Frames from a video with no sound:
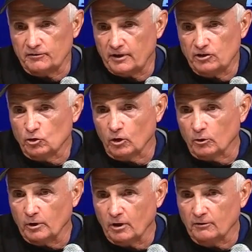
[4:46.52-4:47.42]
they scored
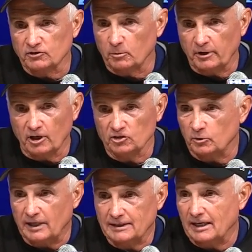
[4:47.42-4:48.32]
a run off somebody else
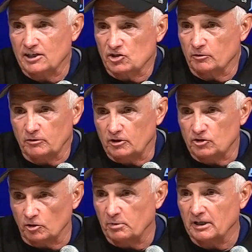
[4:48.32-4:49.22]
when that guy
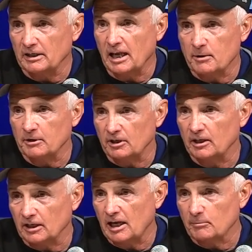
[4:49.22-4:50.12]
should be in the game.
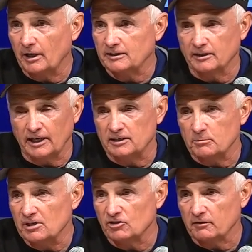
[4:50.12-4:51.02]
In a game like tonight, that
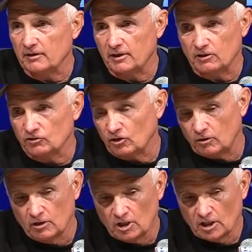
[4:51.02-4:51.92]
means everything.
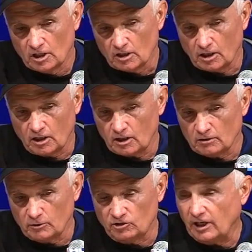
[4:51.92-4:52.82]
So
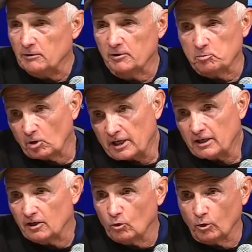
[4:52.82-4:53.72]
we stayed with the
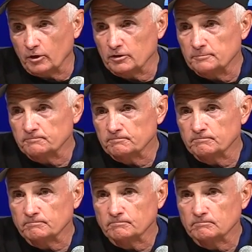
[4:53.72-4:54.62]
plan, and it worked.
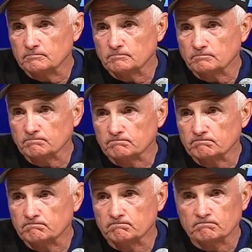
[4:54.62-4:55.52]
And
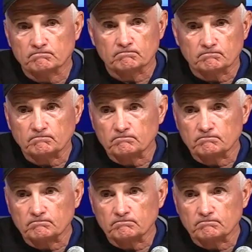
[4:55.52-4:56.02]
right up the center.